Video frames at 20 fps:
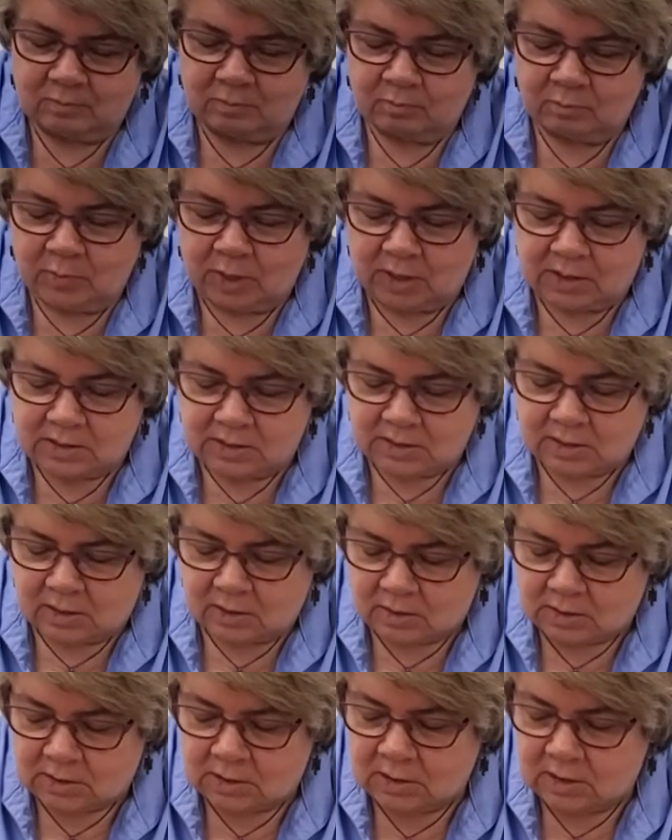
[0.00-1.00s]
Makes
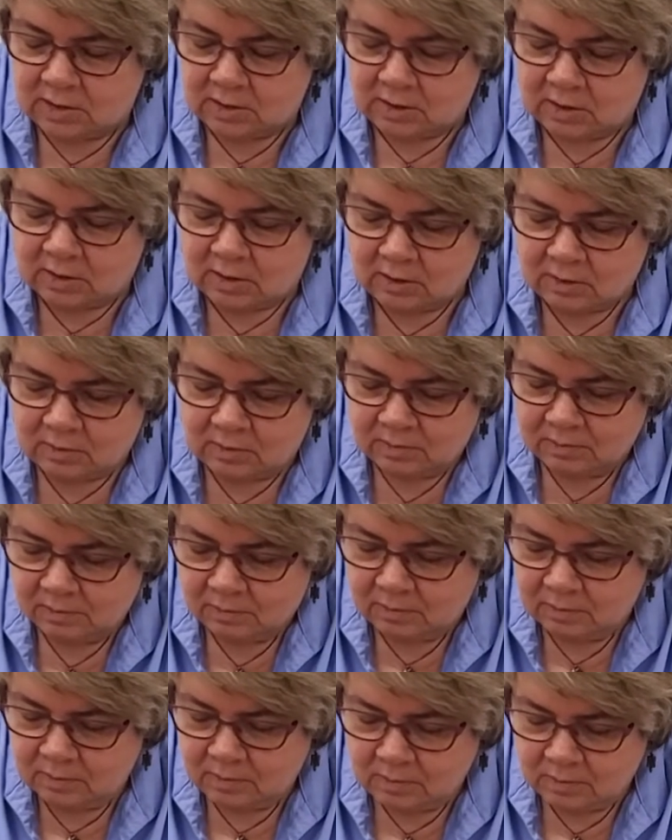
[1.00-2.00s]
sense, doesn't it?
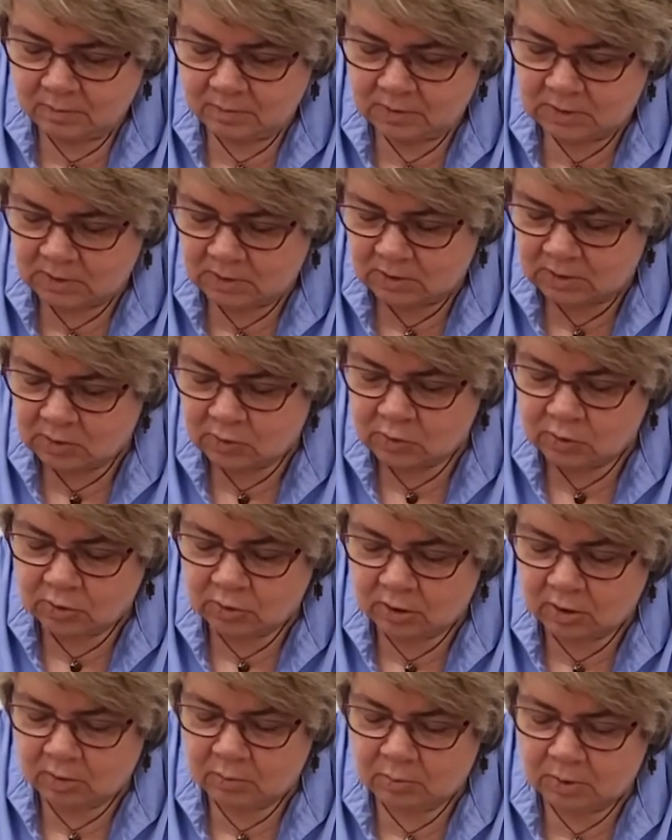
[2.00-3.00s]
Since those are
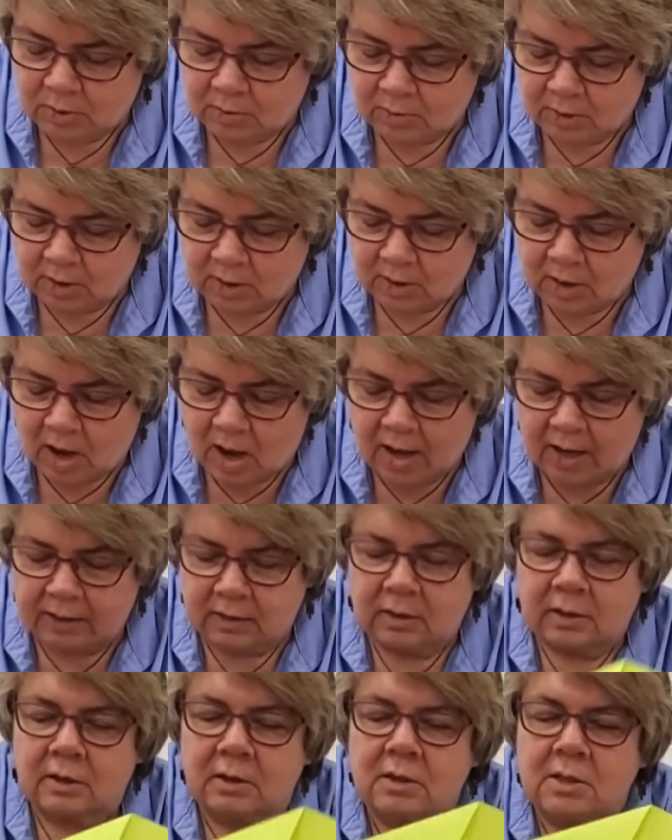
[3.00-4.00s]
going to be my
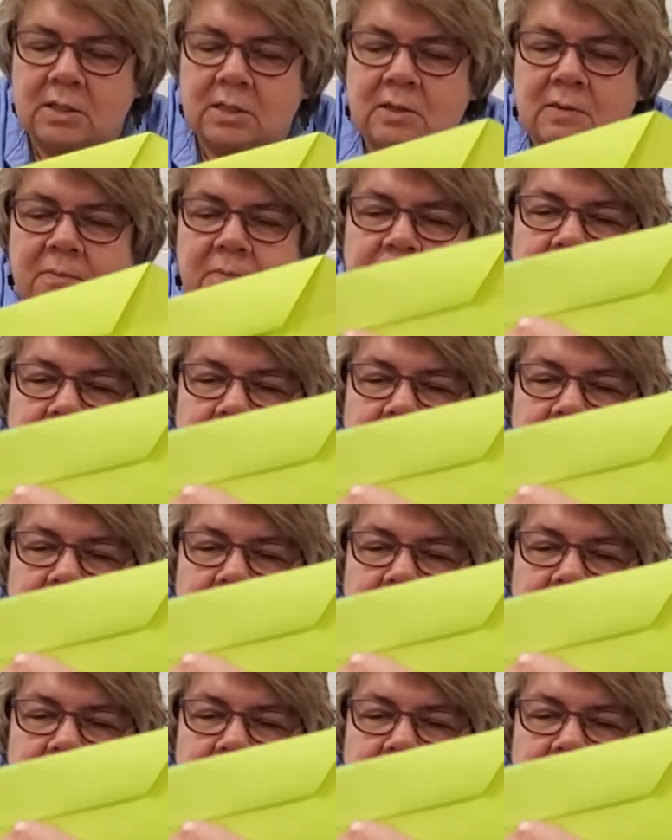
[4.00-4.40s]
eyelids.